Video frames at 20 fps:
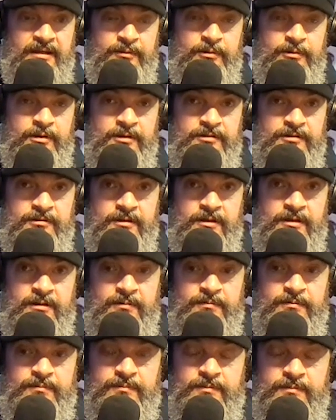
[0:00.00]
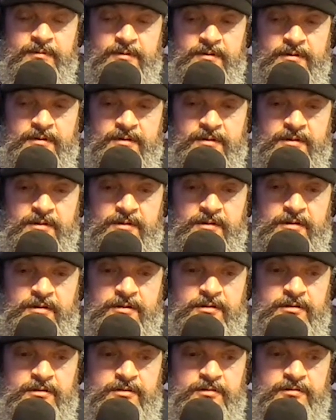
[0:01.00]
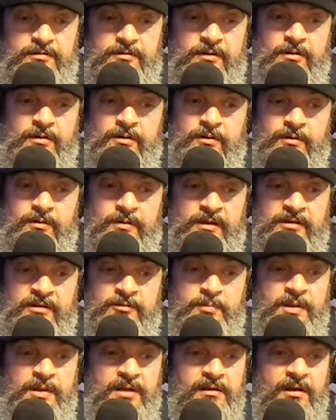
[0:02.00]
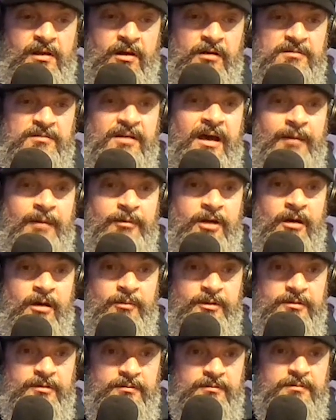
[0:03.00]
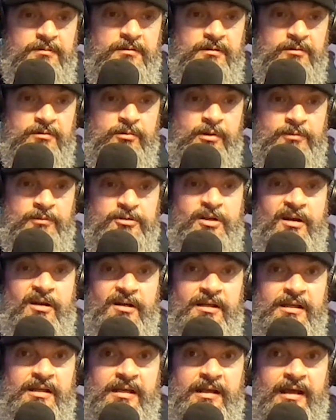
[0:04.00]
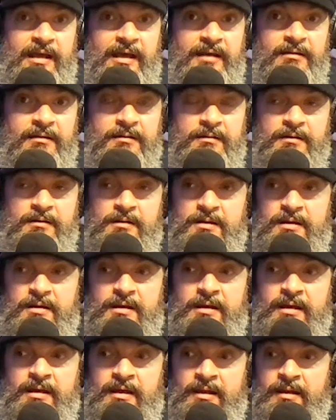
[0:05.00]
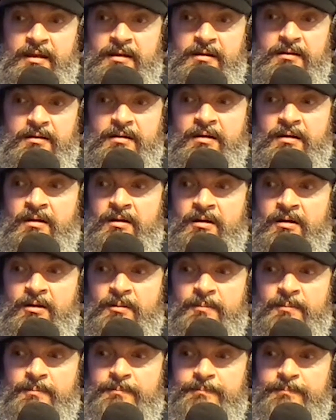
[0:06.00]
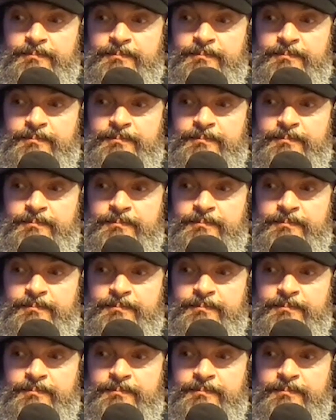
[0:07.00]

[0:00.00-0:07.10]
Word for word: was, you know. So it's been a long time coming, is what I'm trying to get at. And um,